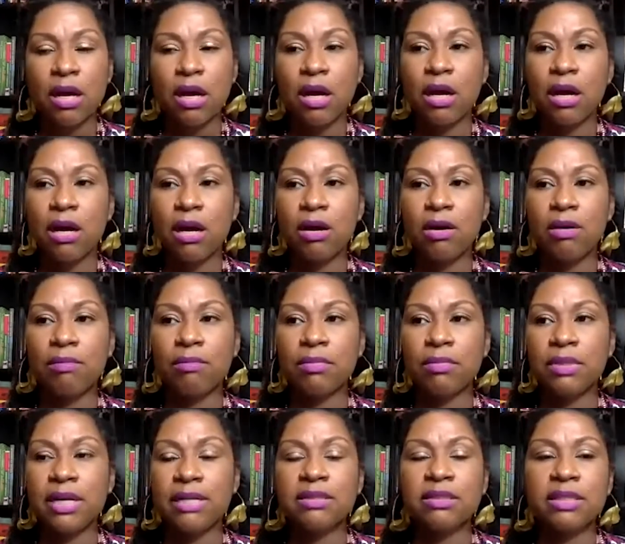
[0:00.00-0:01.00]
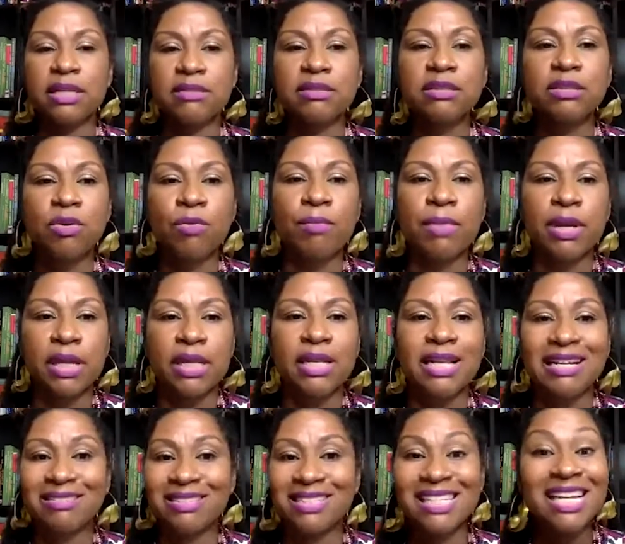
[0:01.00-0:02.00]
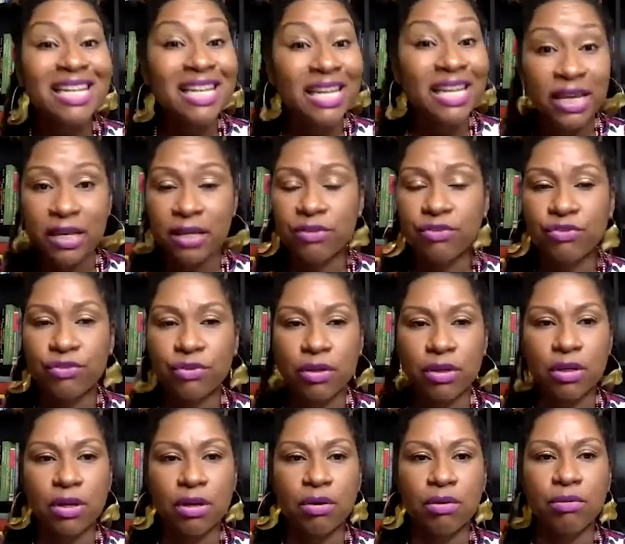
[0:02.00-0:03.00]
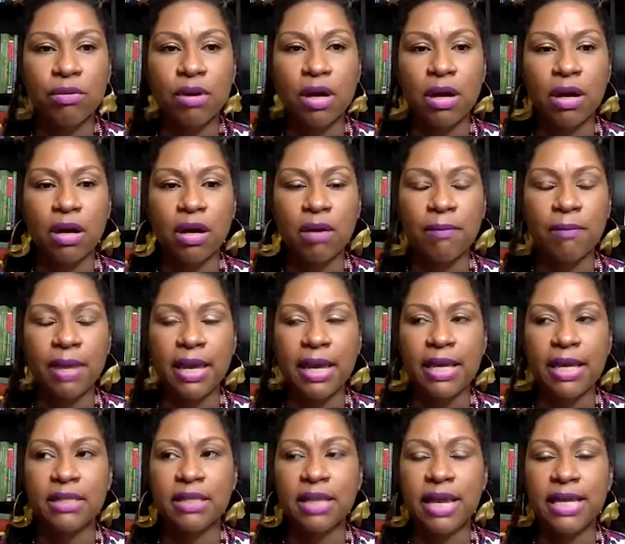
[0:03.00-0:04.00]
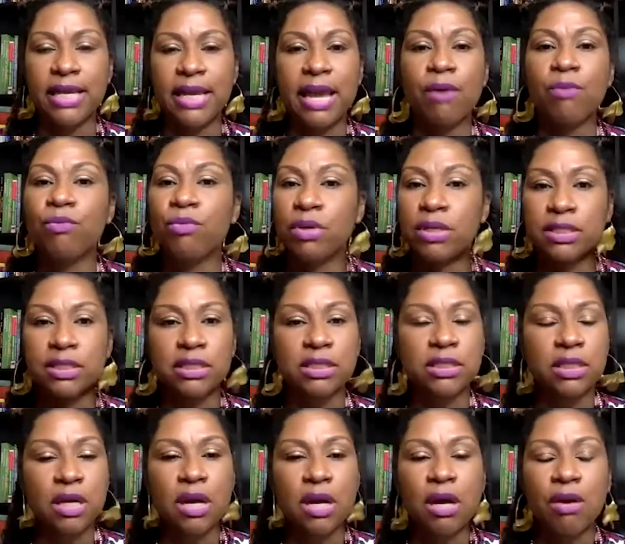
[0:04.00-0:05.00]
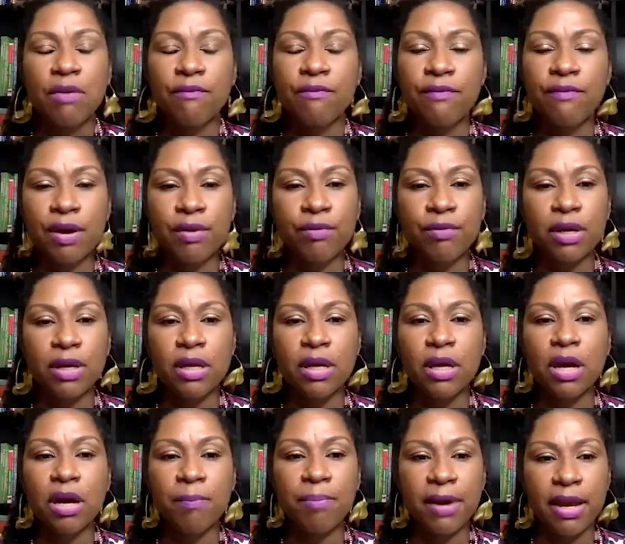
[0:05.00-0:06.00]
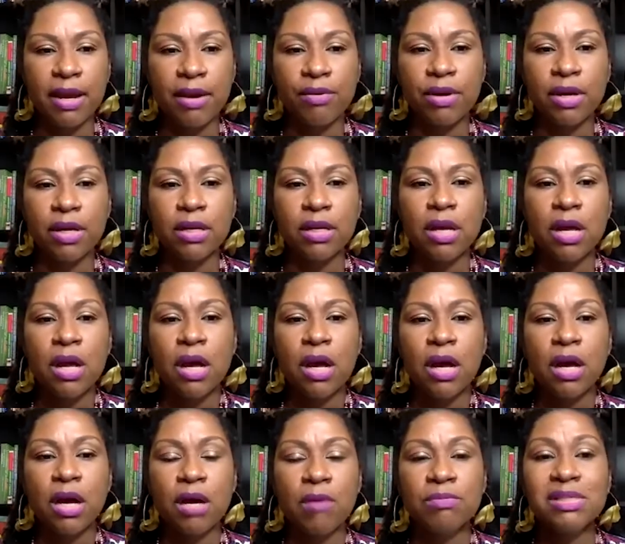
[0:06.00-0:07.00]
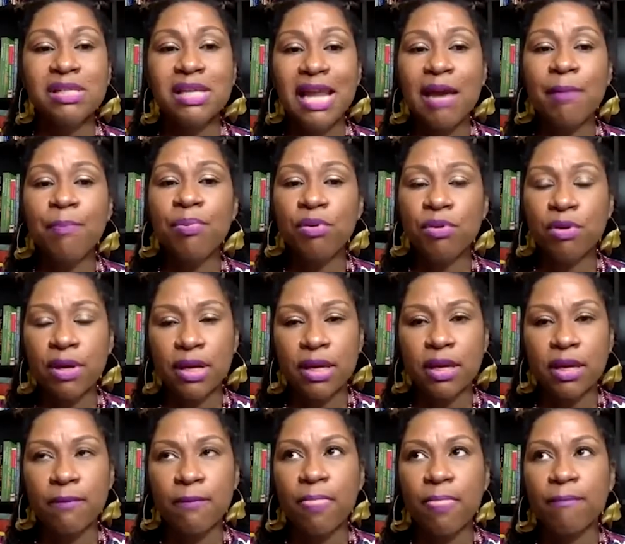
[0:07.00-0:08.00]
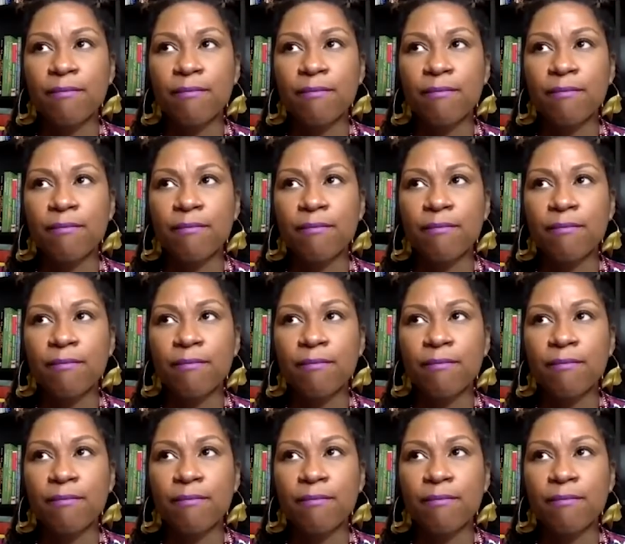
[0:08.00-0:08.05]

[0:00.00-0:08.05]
Um, there, there's so many, there's lineage, you know, um, and and that was very apparent. Um, to that point,